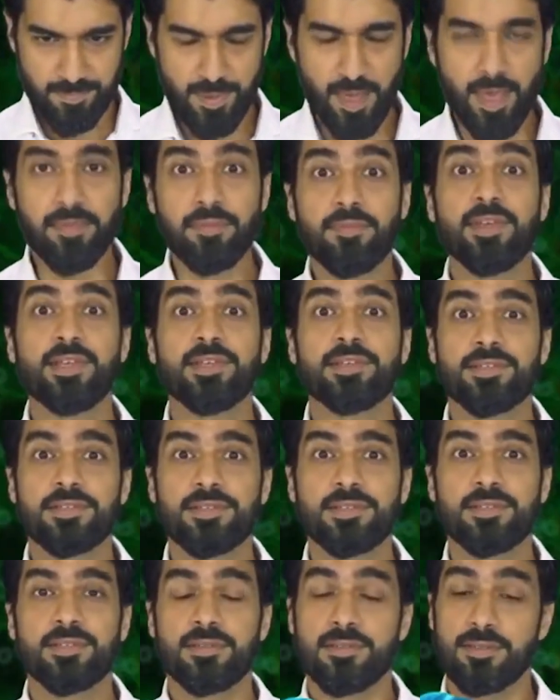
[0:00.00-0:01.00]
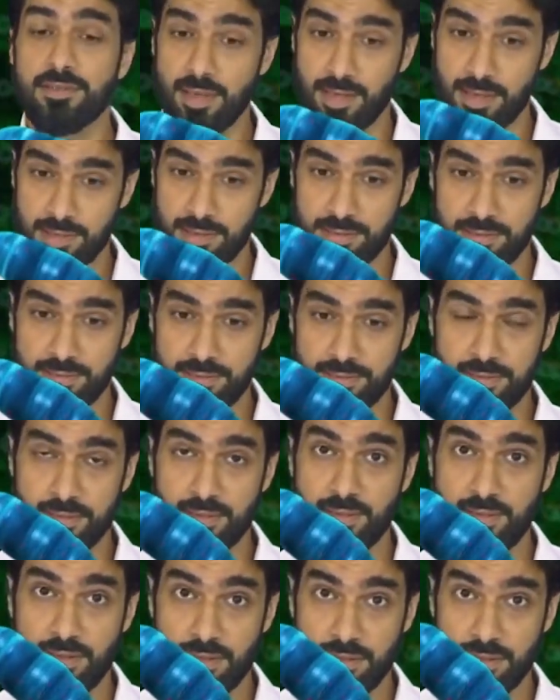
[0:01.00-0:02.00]
And this is
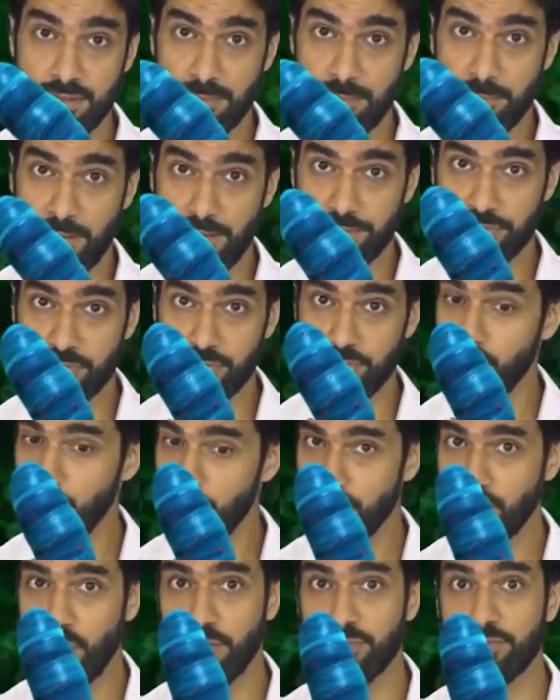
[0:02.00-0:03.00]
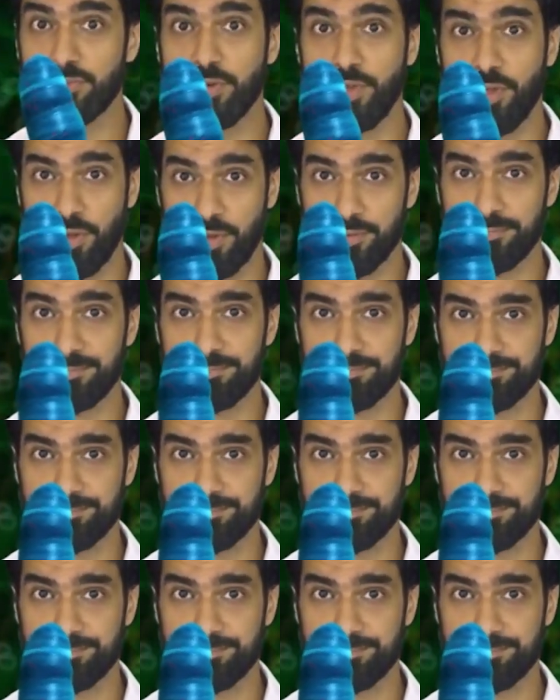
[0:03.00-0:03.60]
the mitochondria.